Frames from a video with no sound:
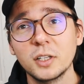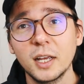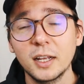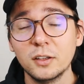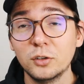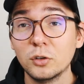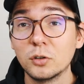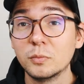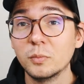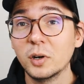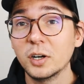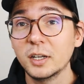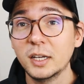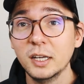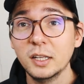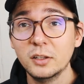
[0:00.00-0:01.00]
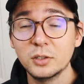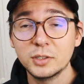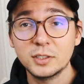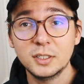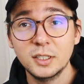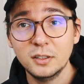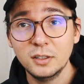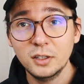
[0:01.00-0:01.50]
that your market, your
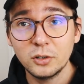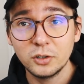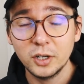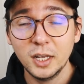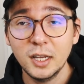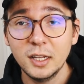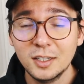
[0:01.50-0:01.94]
city you're in,